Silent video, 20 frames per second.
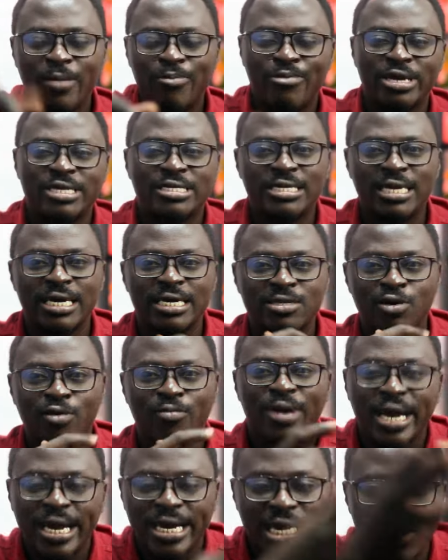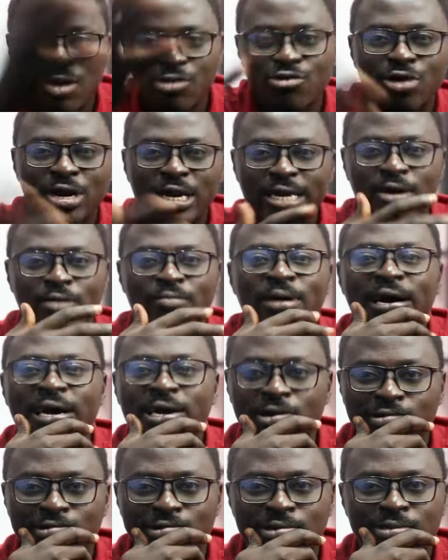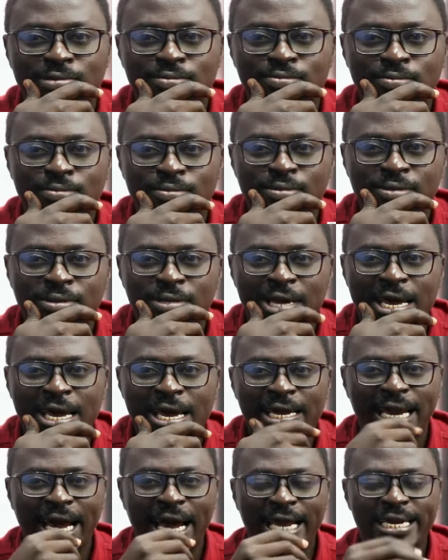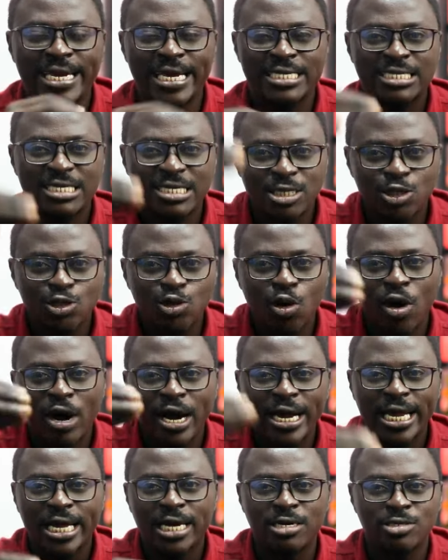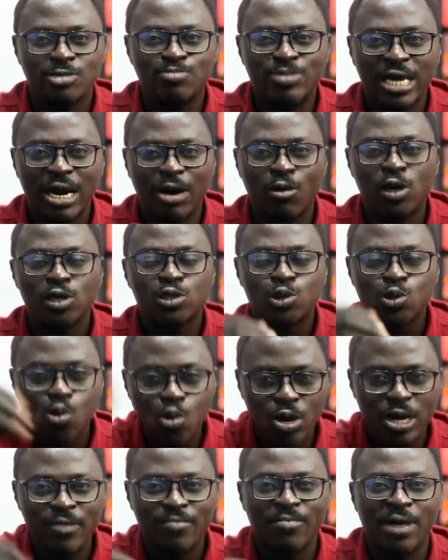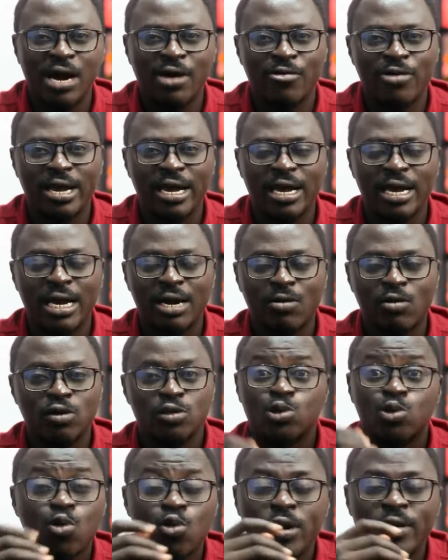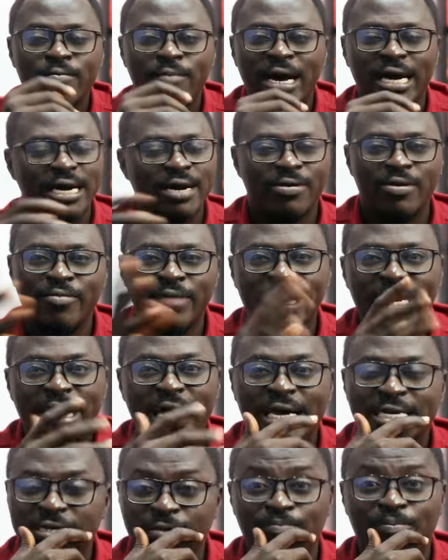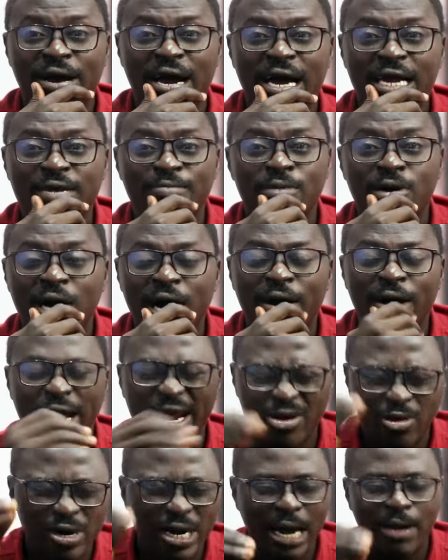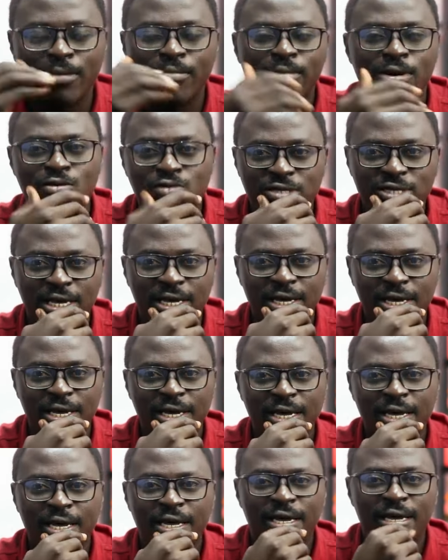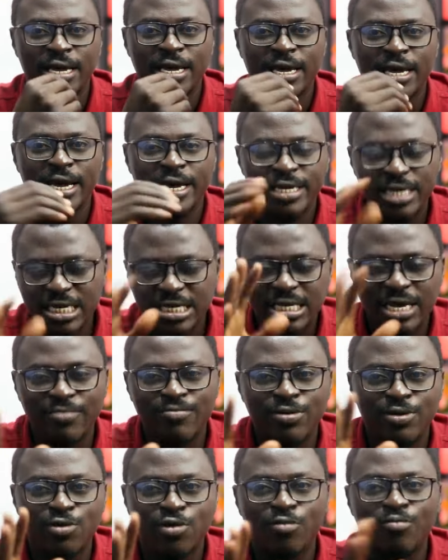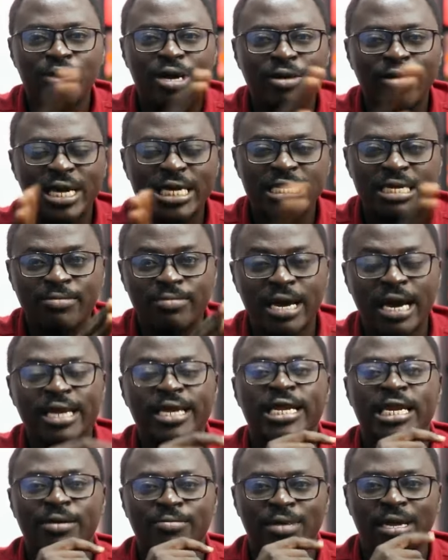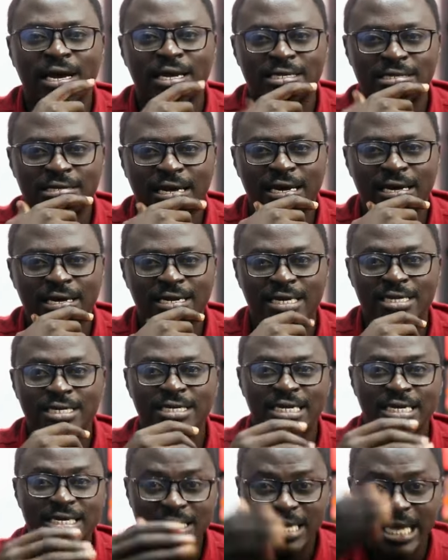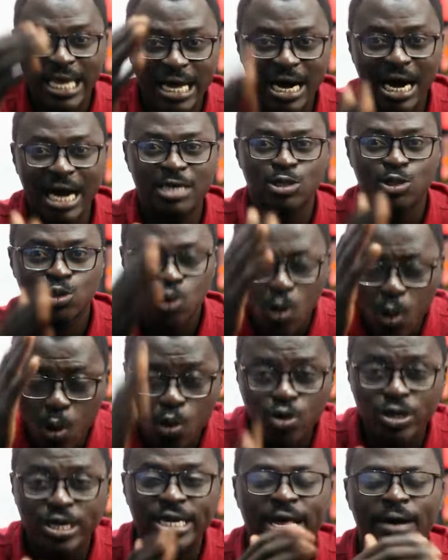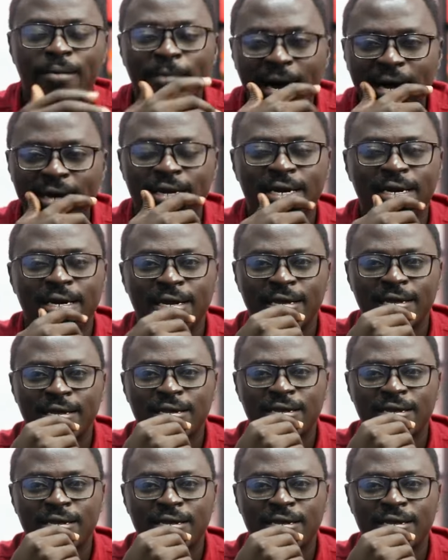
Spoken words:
obey president obey the rule of mine now then this young girl be a schooling man na mo ni ajepan na mo ah eno na mo se enye se bi obi a wanyini bi a na enim nyansa this girl has schooled the man